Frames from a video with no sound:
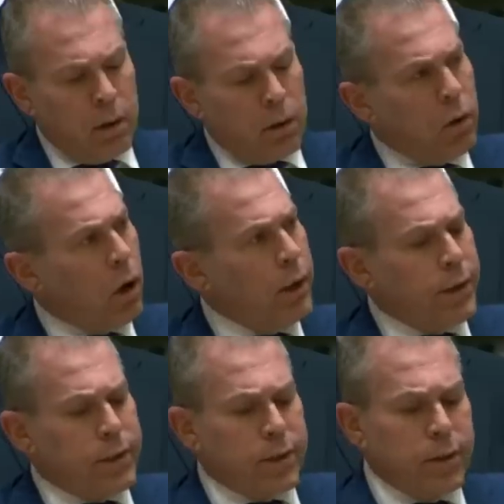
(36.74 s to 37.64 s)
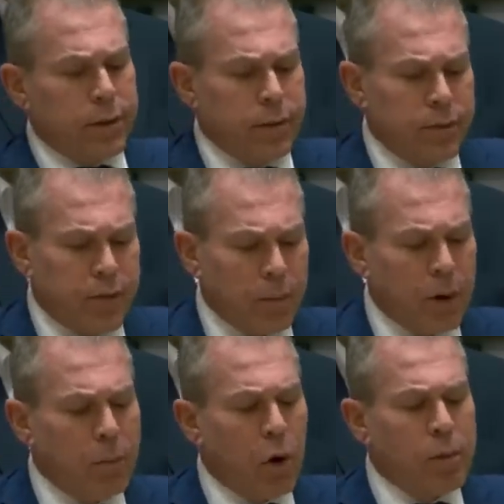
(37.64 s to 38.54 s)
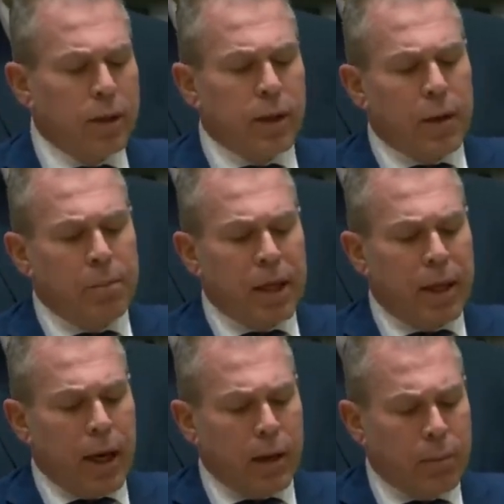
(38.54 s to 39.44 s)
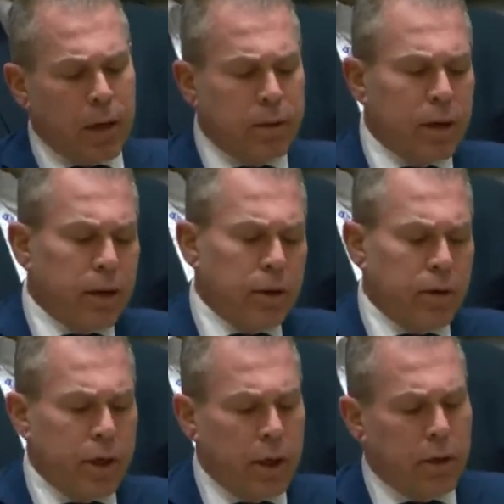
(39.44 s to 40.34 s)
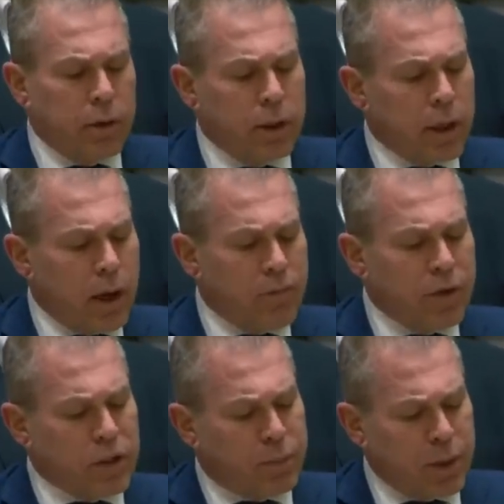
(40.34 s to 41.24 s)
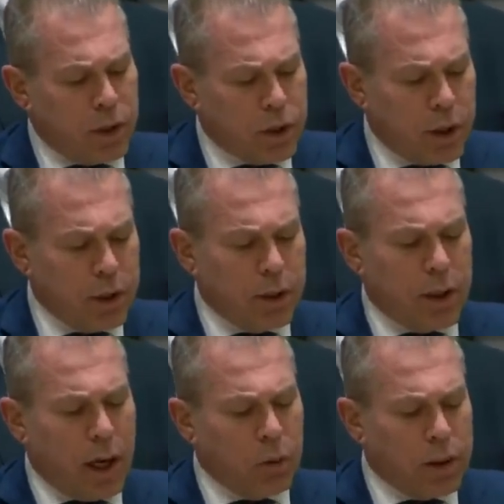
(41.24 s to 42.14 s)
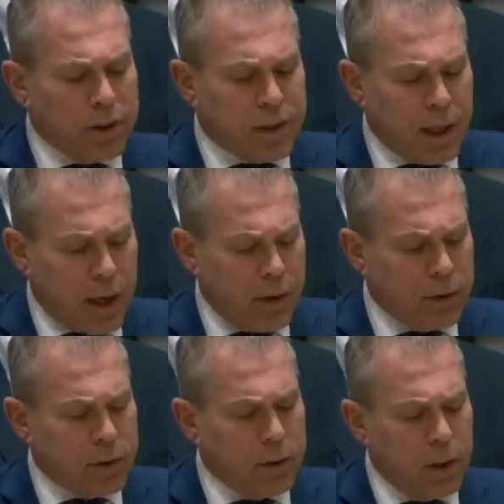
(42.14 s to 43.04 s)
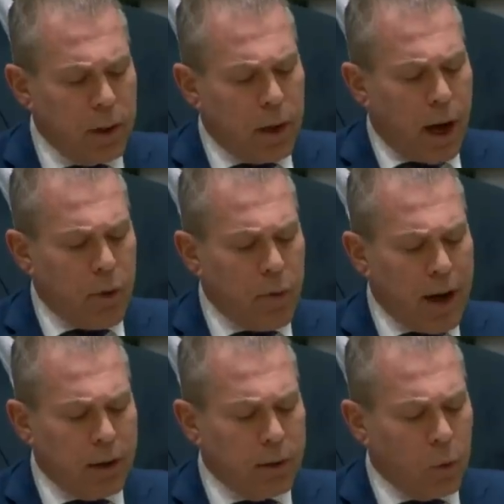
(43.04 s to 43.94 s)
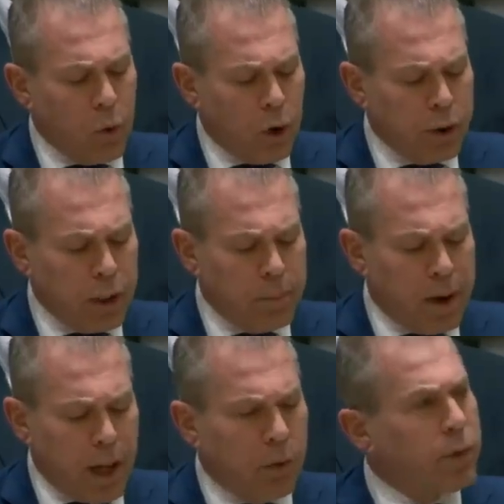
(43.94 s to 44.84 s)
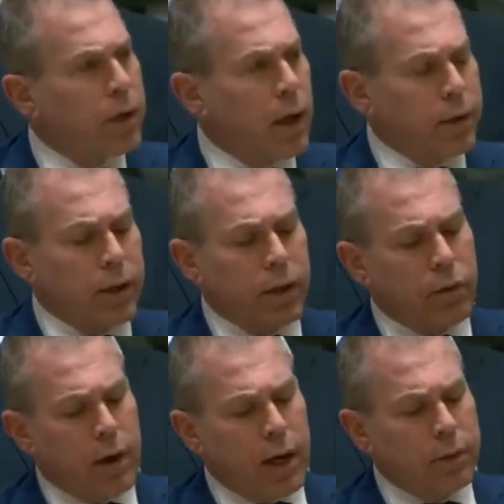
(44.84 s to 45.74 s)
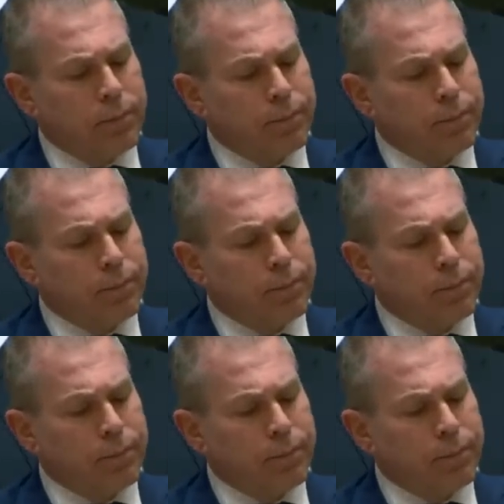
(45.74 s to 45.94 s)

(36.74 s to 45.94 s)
Colleagues, from the moment I began my tenure here, in every speech and in countless letters, I rang the warning bell regarding Iran.